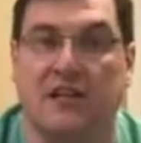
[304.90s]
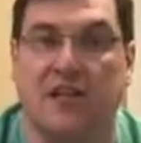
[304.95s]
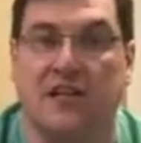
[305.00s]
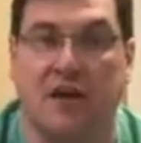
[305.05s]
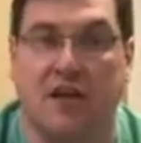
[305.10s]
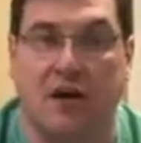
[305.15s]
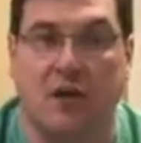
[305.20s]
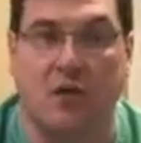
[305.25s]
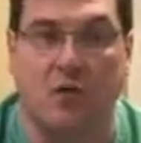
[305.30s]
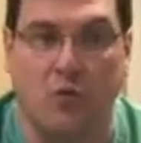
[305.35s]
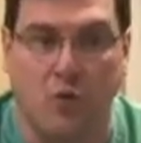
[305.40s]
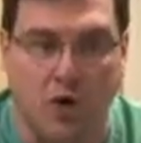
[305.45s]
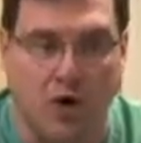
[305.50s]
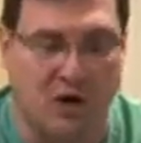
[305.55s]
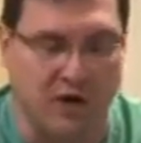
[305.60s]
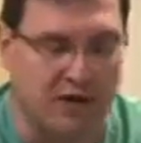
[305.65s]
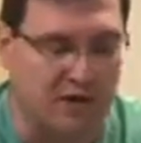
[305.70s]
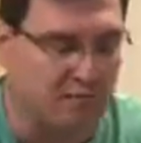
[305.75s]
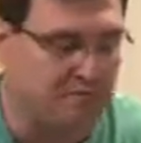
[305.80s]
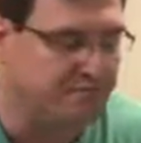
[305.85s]
the
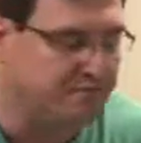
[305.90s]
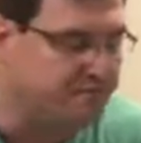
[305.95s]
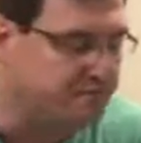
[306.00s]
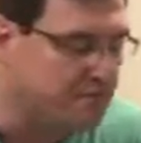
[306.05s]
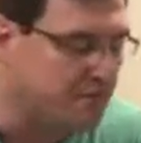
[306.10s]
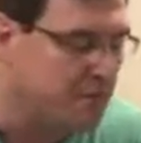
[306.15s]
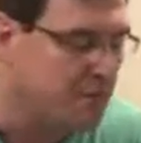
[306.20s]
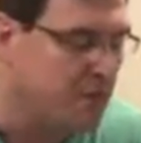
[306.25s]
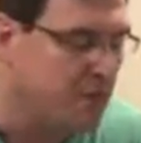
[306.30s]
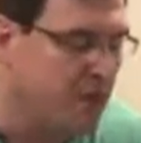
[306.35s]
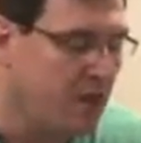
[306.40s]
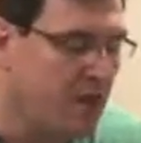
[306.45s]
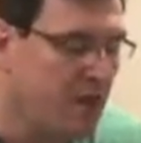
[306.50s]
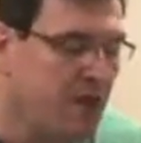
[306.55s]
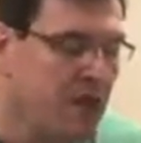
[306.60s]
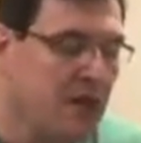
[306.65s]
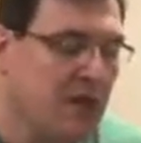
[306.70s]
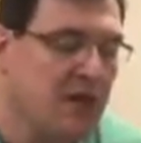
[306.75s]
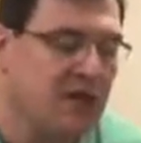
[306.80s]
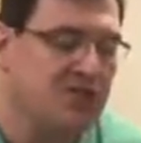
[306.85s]
wart.
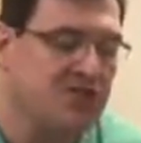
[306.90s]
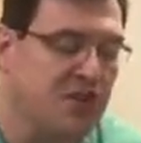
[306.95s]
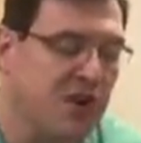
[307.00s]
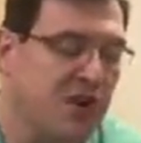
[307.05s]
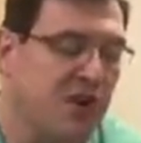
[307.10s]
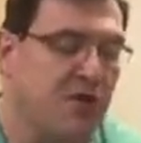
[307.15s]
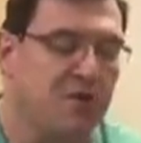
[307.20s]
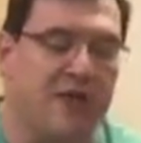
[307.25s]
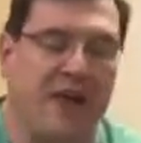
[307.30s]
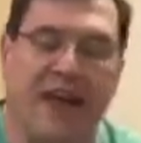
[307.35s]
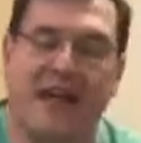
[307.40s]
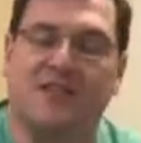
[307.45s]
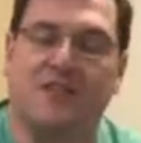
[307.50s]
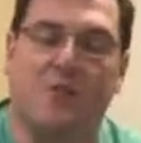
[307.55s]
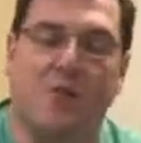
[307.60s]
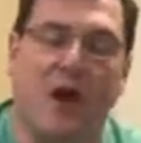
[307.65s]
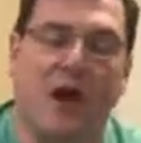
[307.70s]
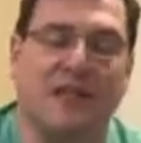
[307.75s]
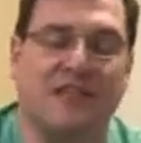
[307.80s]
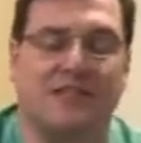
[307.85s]
So that's
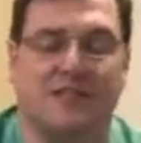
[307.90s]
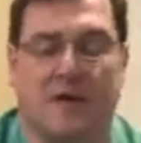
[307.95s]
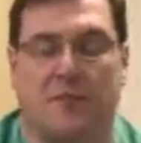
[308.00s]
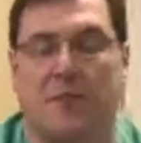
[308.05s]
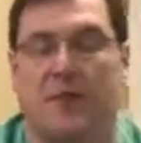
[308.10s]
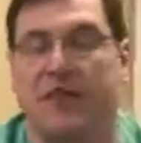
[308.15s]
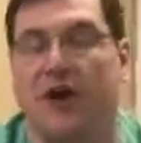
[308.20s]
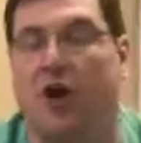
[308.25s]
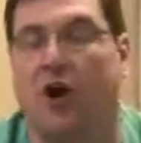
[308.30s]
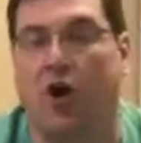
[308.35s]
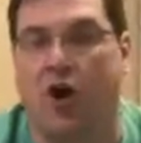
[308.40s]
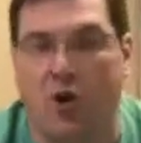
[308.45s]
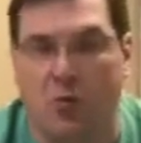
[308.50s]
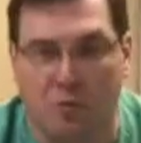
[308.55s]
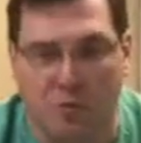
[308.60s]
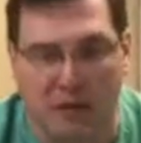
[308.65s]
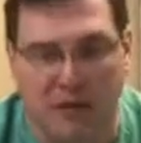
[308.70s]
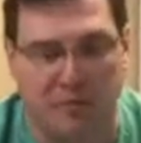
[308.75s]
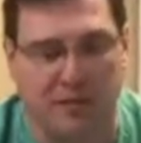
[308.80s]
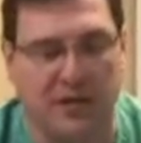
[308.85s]
why some of the
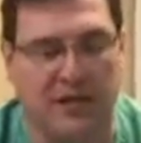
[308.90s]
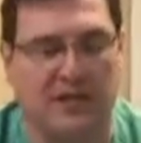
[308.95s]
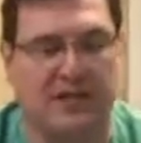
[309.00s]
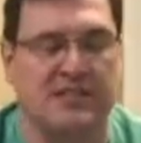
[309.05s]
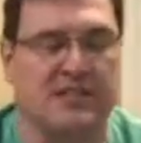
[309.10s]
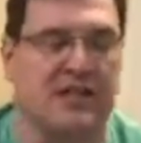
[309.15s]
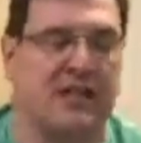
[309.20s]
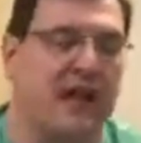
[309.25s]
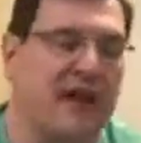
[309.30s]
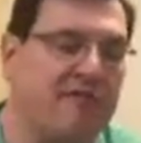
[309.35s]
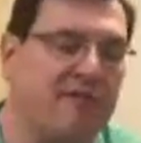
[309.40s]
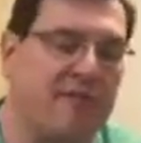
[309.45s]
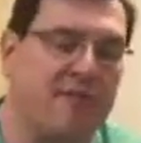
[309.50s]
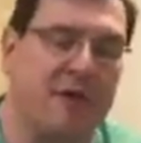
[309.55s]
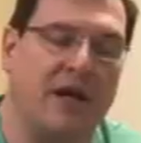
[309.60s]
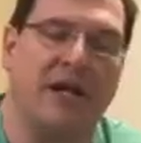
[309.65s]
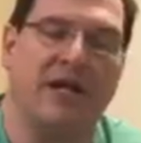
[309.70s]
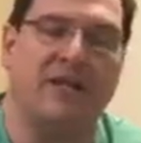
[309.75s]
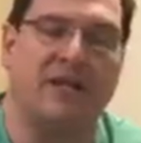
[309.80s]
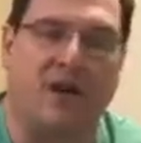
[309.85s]
home remedies that
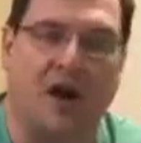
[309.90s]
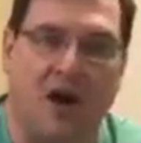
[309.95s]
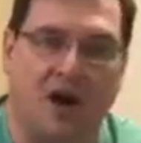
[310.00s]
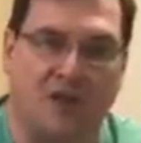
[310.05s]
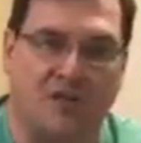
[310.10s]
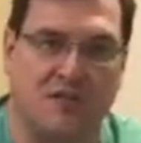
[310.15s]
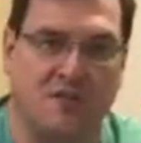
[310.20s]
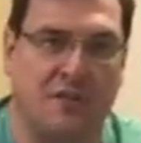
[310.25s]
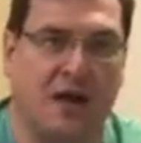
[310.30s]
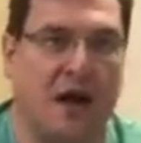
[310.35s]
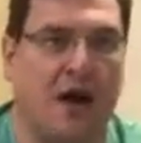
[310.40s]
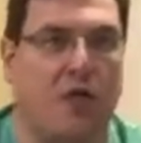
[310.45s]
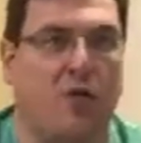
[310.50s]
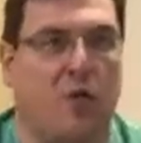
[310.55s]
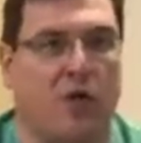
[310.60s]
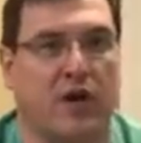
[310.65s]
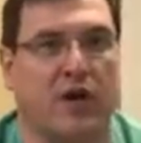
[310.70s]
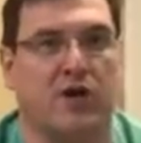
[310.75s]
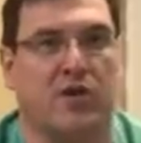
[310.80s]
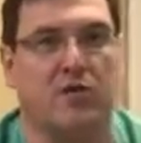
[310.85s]
everybody talks
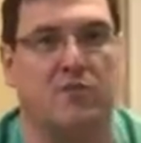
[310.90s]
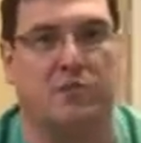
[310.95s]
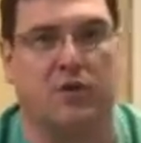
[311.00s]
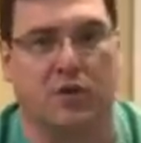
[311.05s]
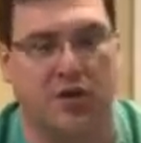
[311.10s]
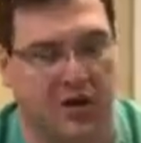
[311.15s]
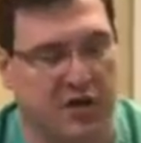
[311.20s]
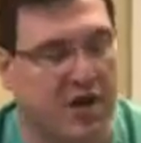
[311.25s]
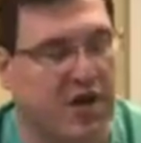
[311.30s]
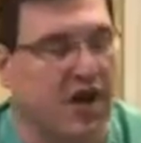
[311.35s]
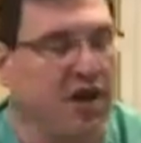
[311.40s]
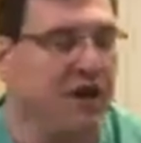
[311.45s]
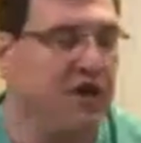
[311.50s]
about, where you put